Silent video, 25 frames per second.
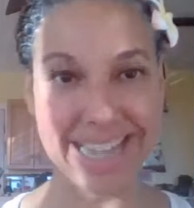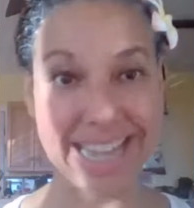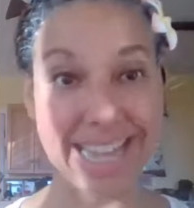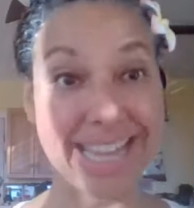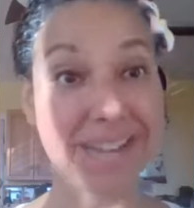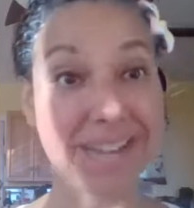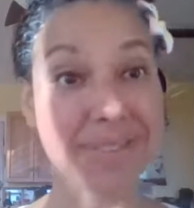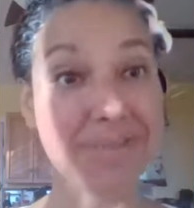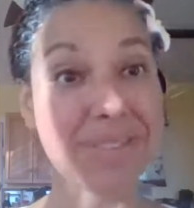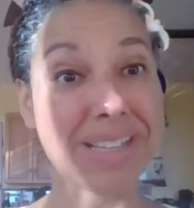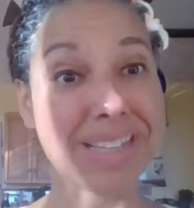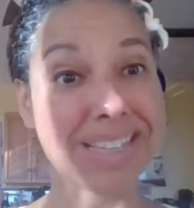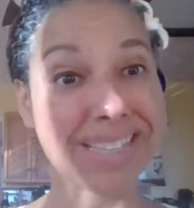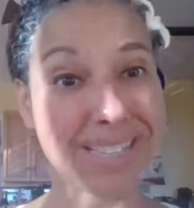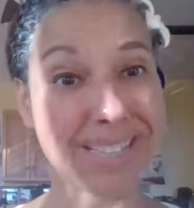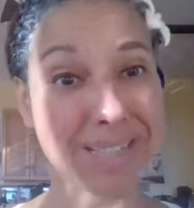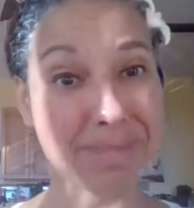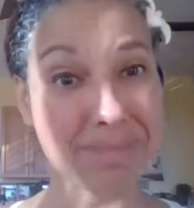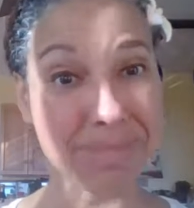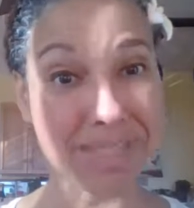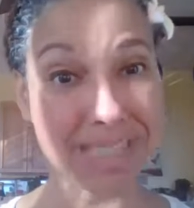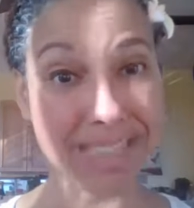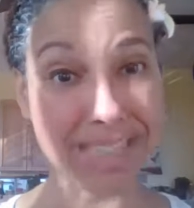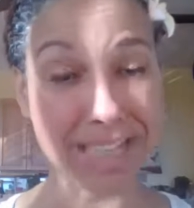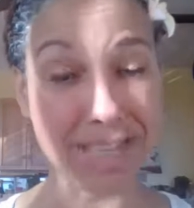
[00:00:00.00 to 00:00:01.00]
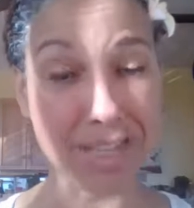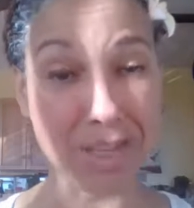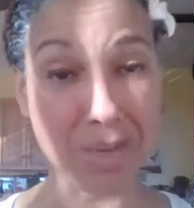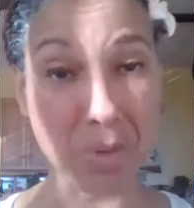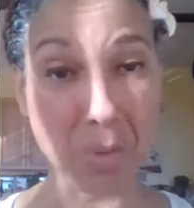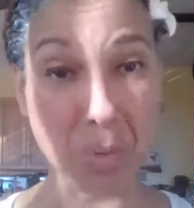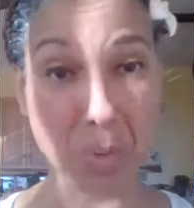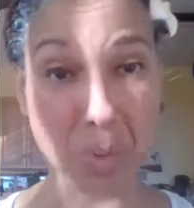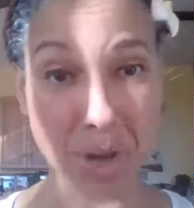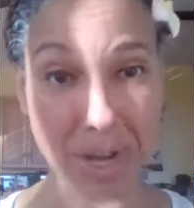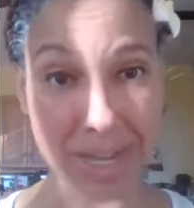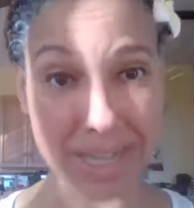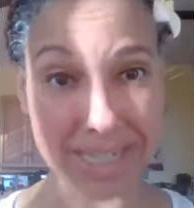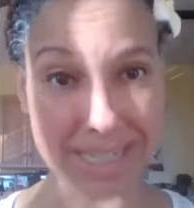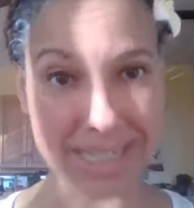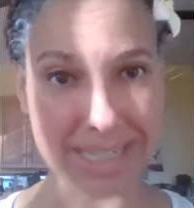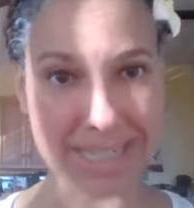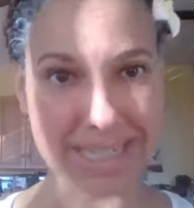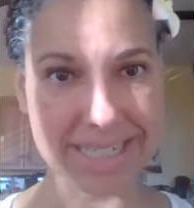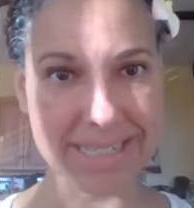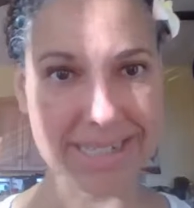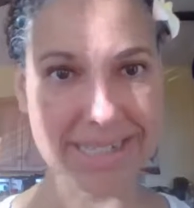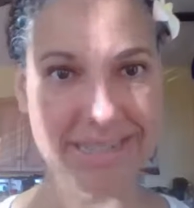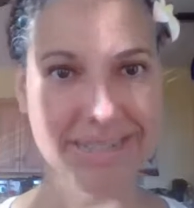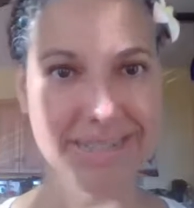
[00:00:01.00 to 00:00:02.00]
And if that's something that you want to
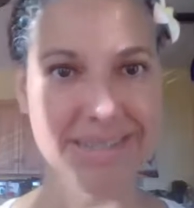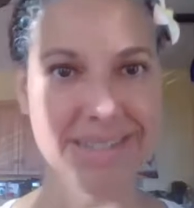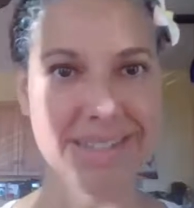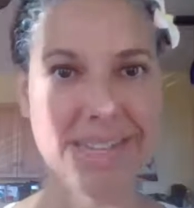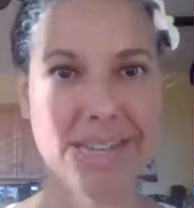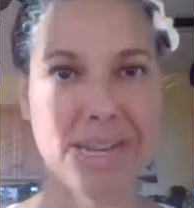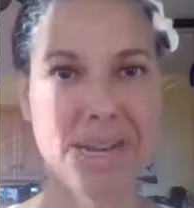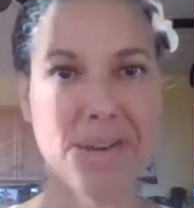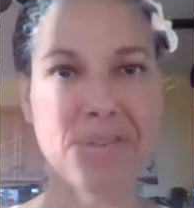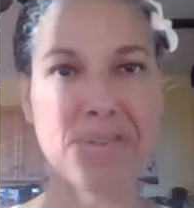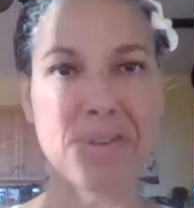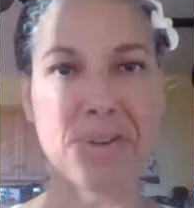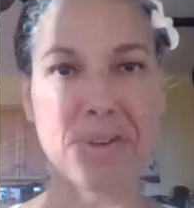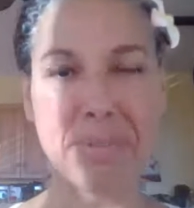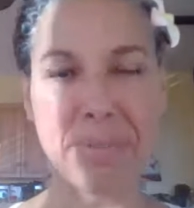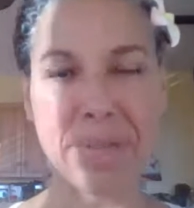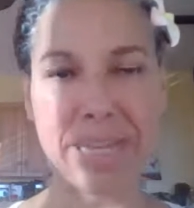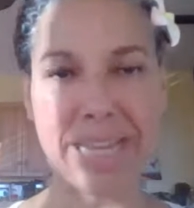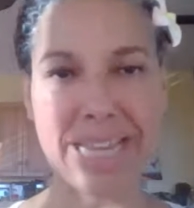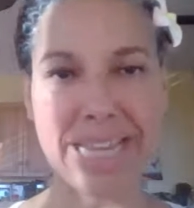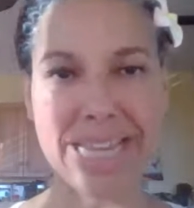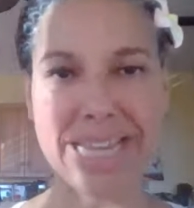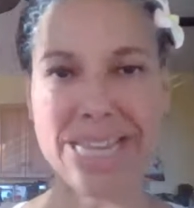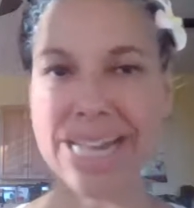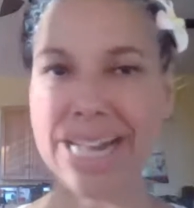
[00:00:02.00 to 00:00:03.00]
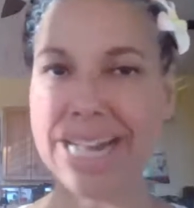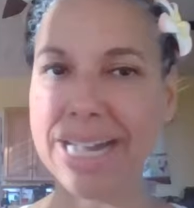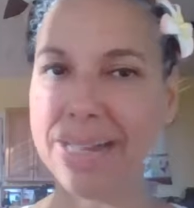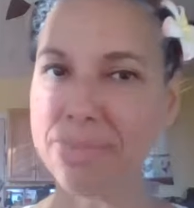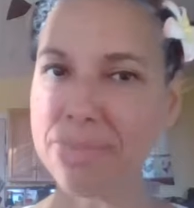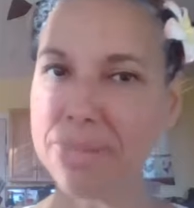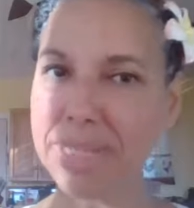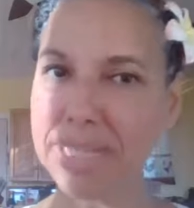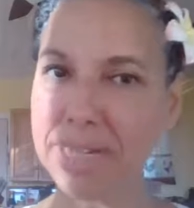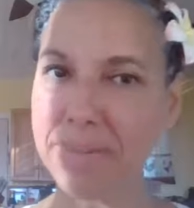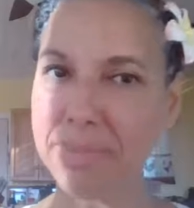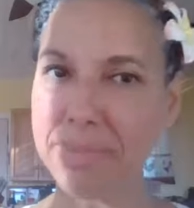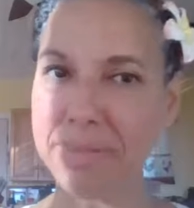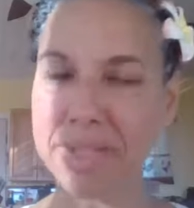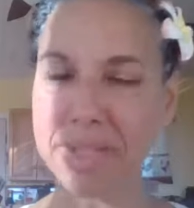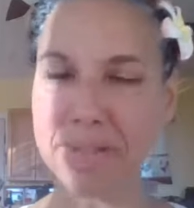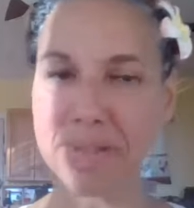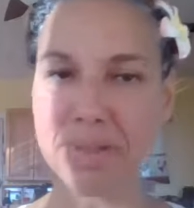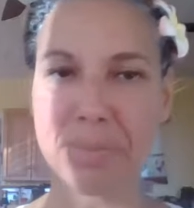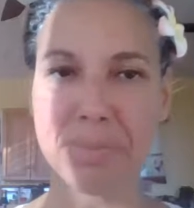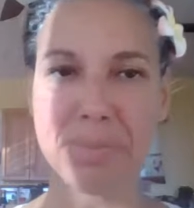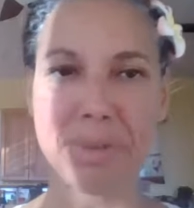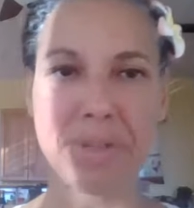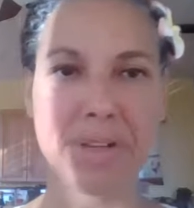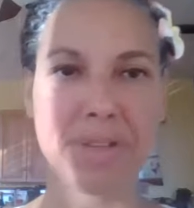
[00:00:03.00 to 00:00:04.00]
do. For me, I'm going to
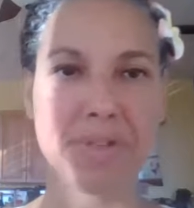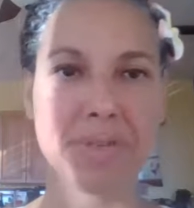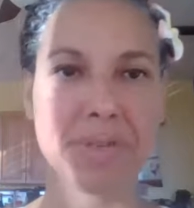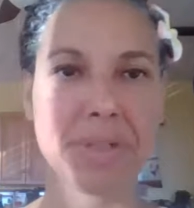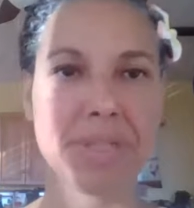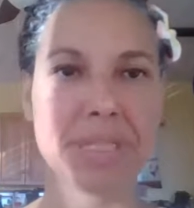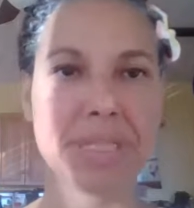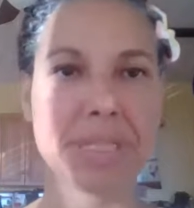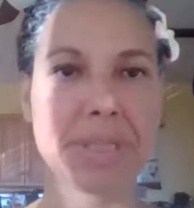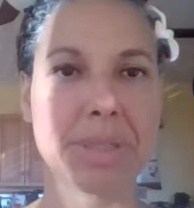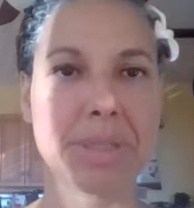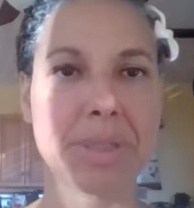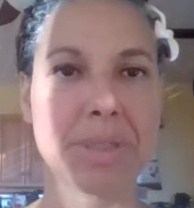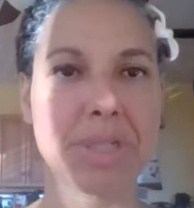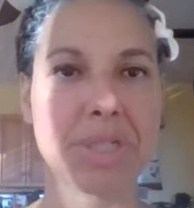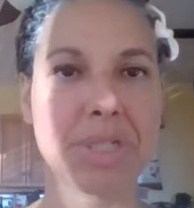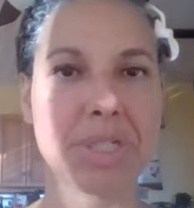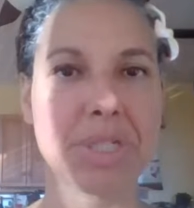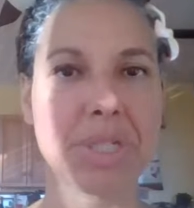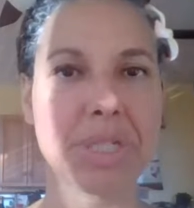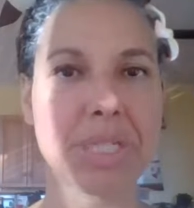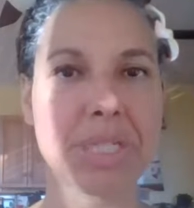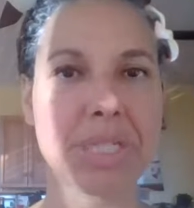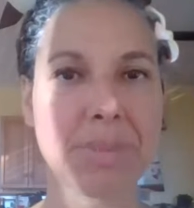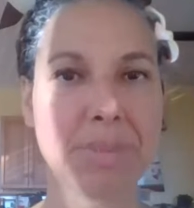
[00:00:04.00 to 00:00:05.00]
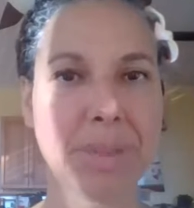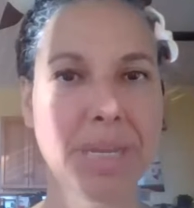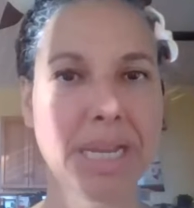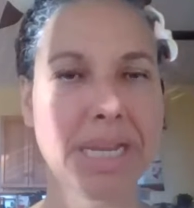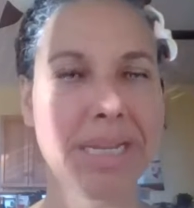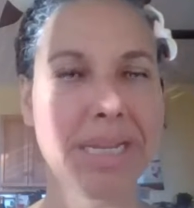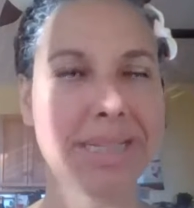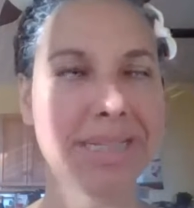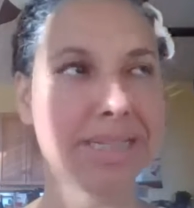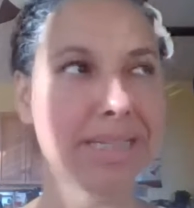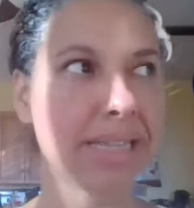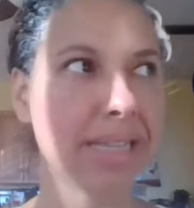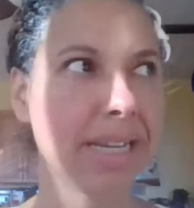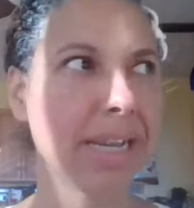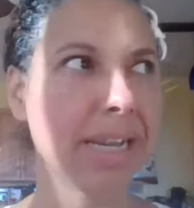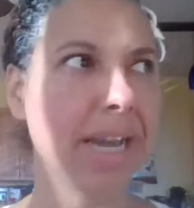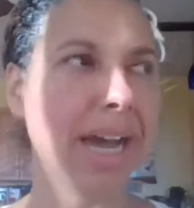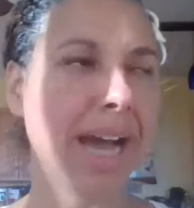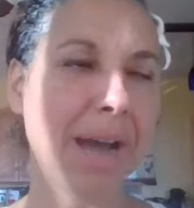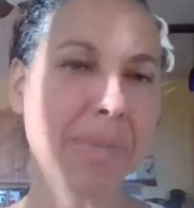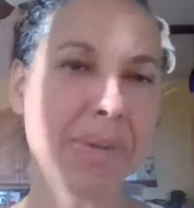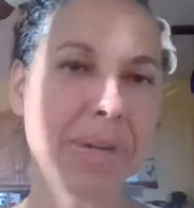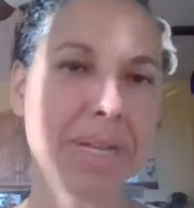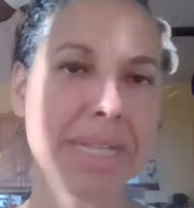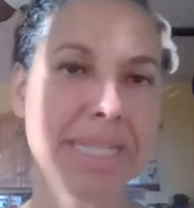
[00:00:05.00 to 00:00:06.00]
do a bit of research just because
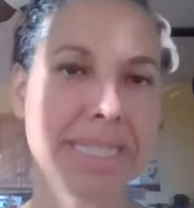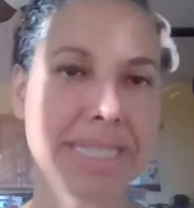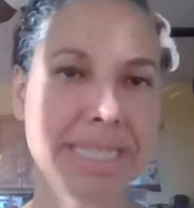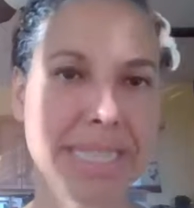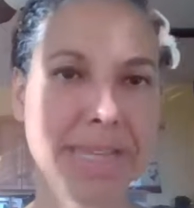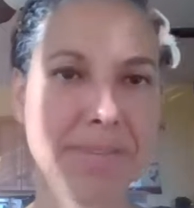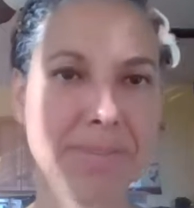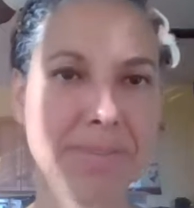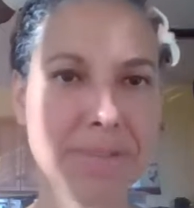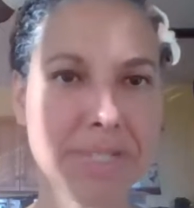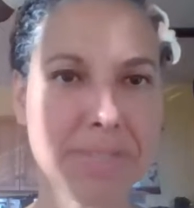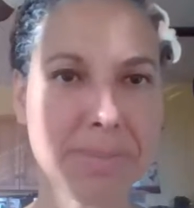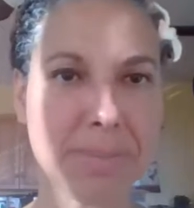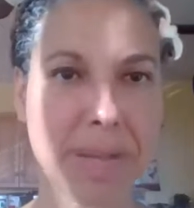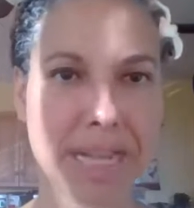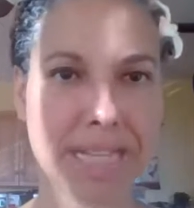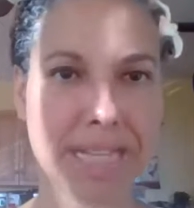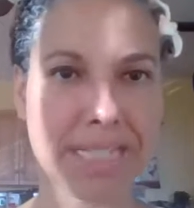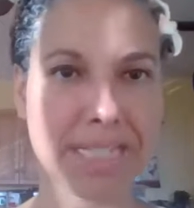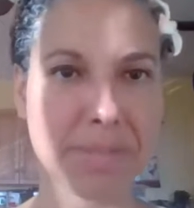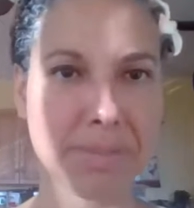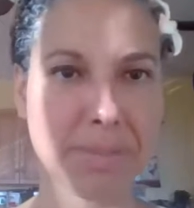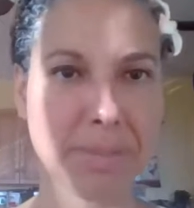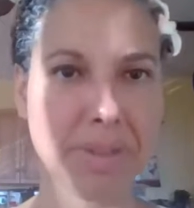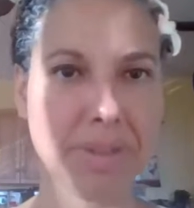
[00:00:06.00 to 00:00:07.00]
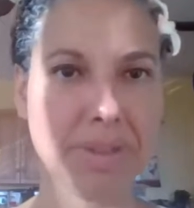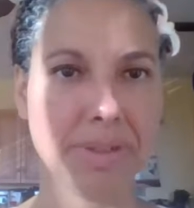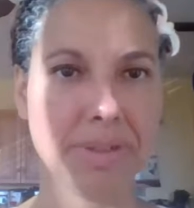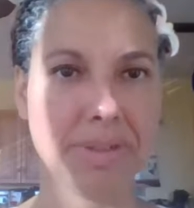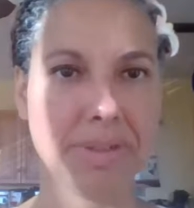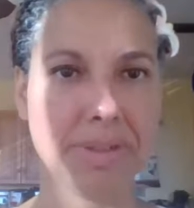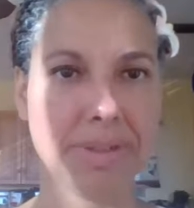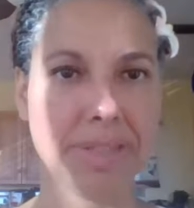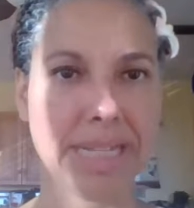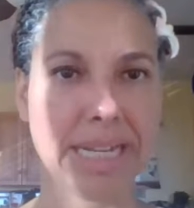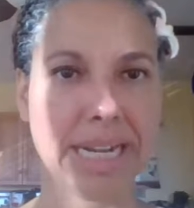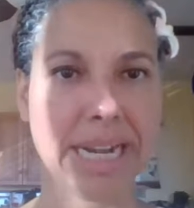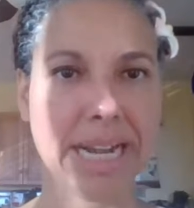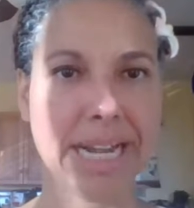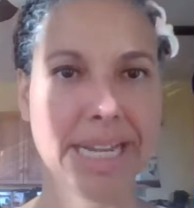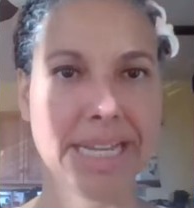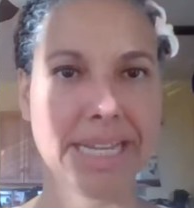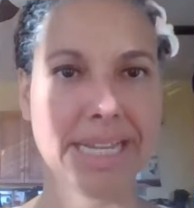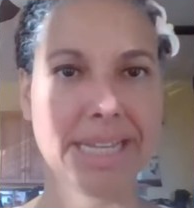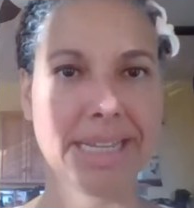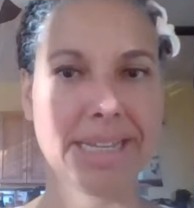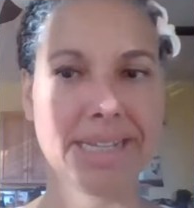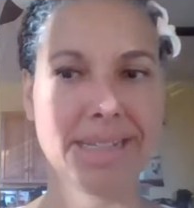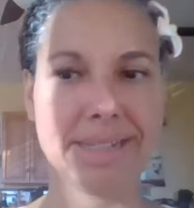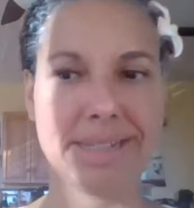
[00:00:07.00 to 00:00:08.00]
I want to see if it's possible that I
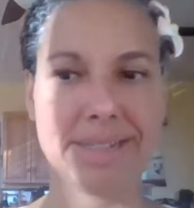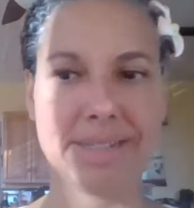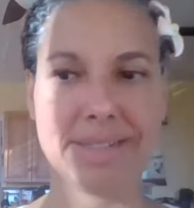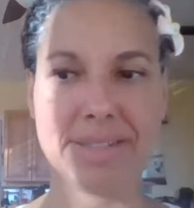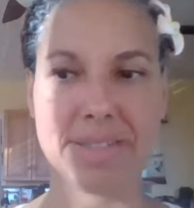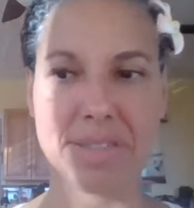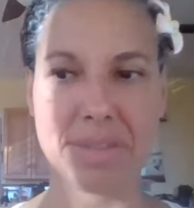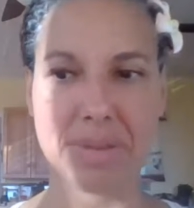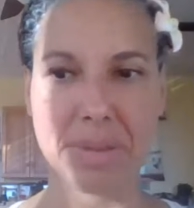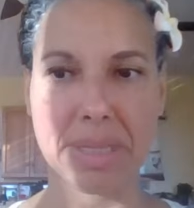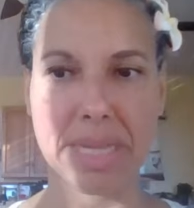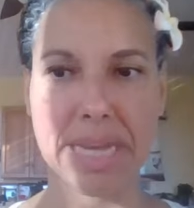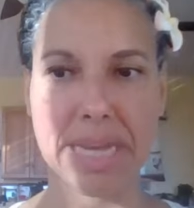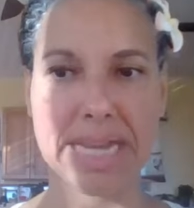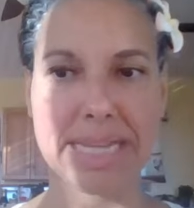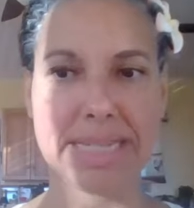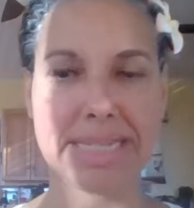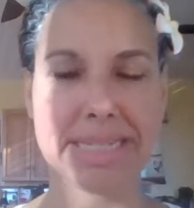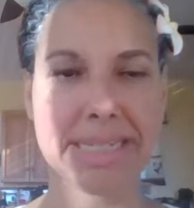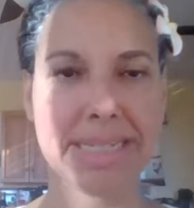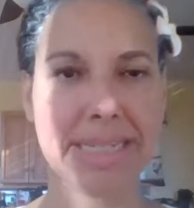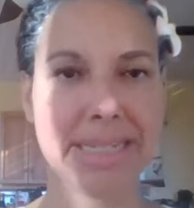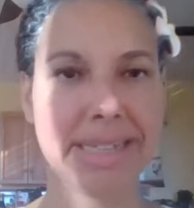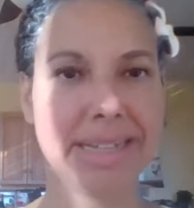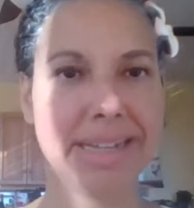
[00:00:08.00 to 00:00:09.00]
can do that.